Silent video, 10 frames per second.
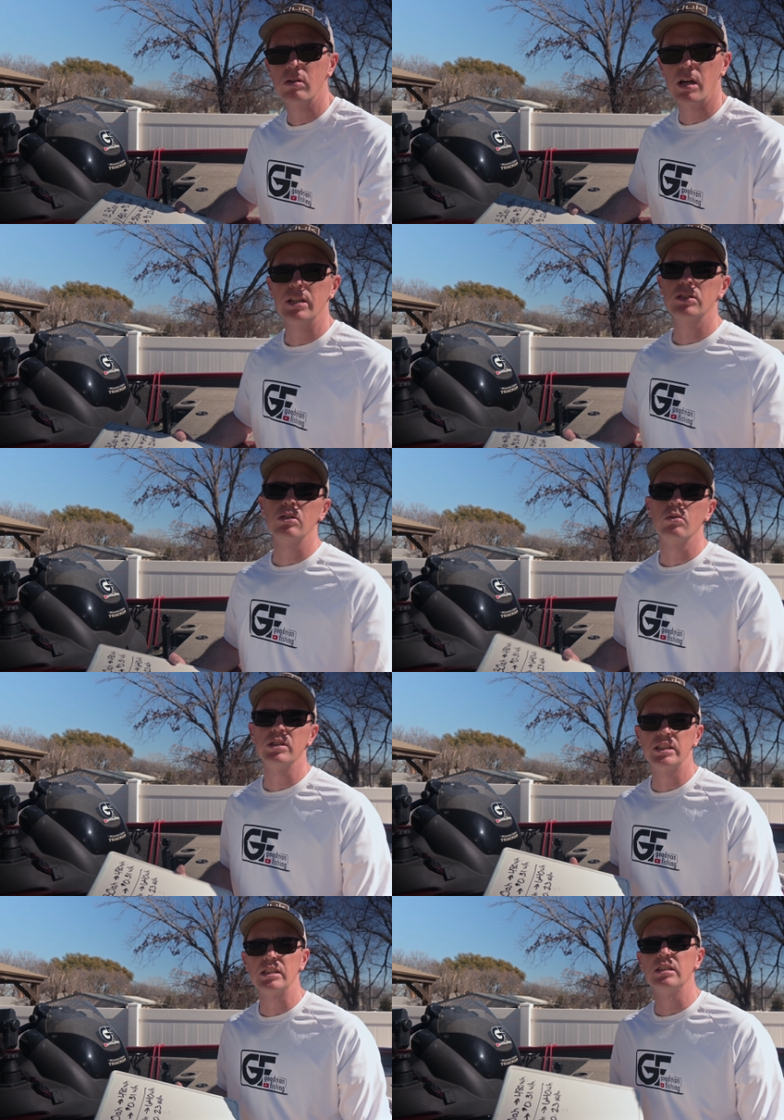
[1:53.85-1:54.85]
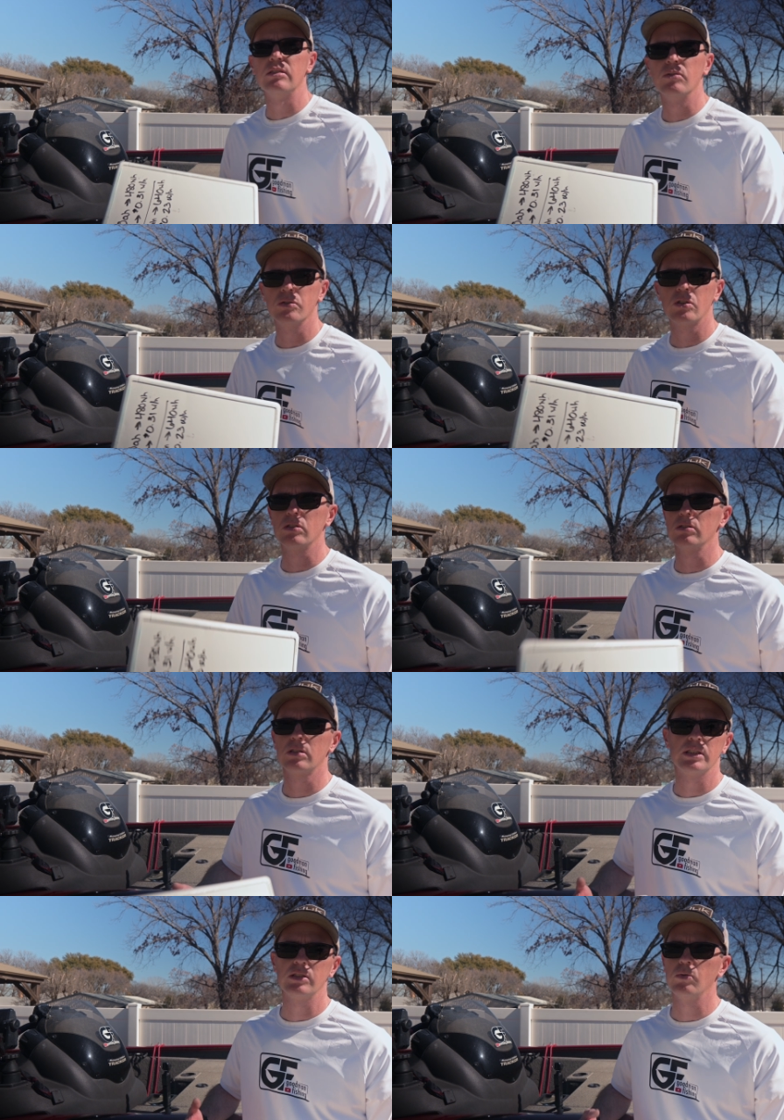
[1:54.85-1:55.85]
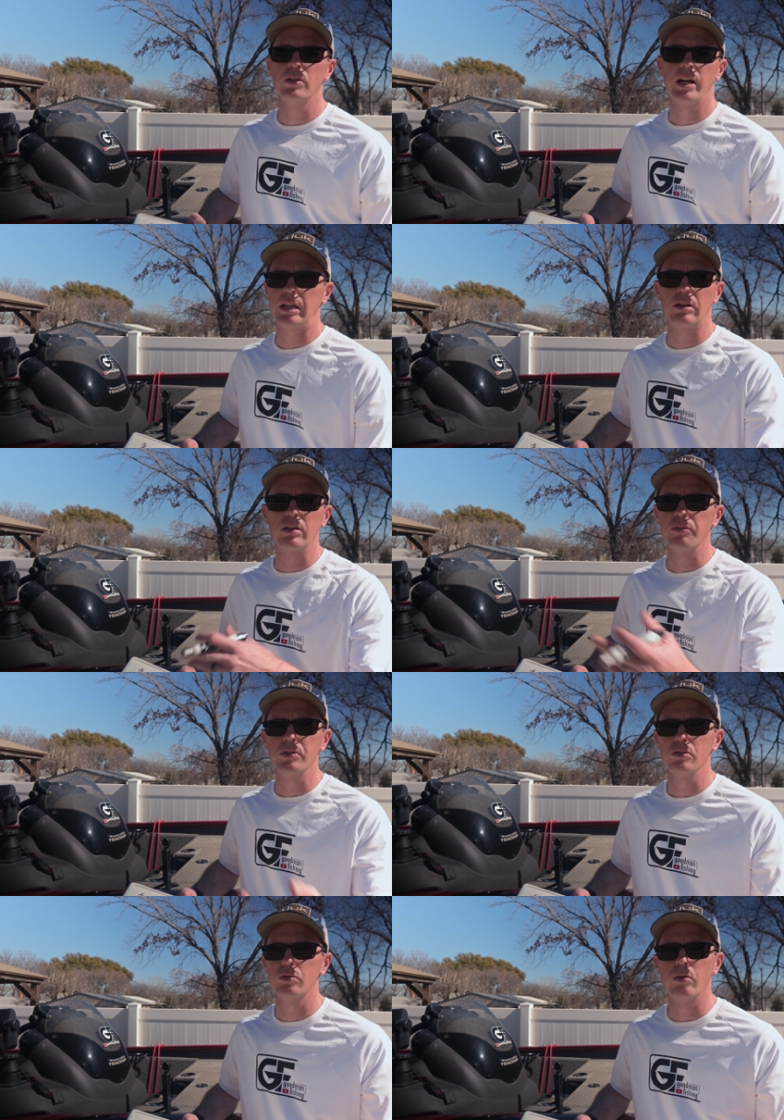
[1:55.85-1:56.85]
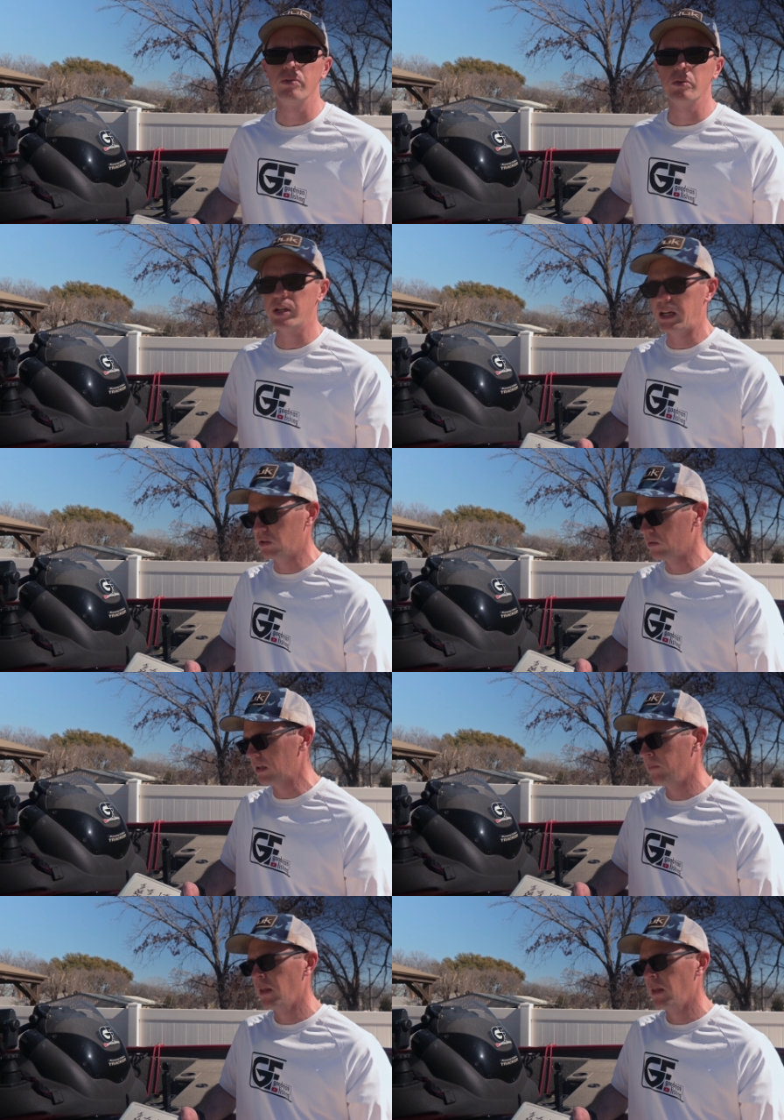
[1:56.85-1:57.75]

cost to go to a sixteen volt charger because it will not carry over. Your twelve volt will not do it.